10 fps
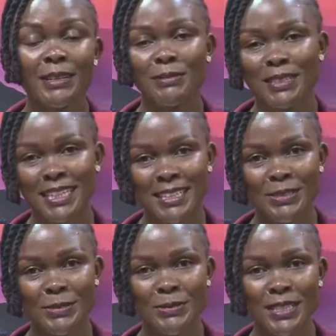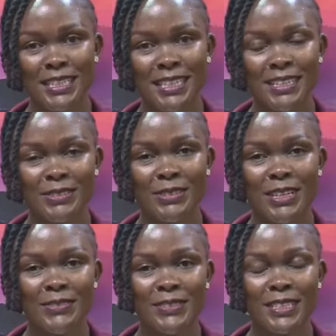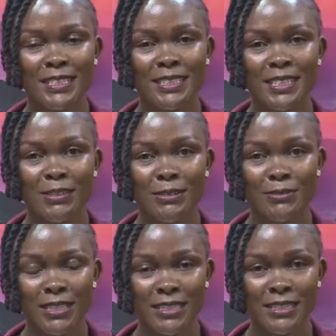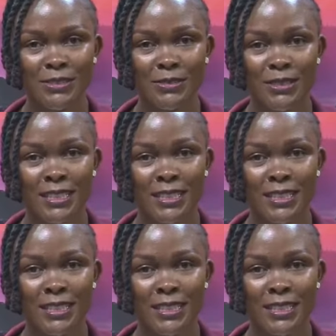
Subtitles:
I'm glad to be here to have this conversation.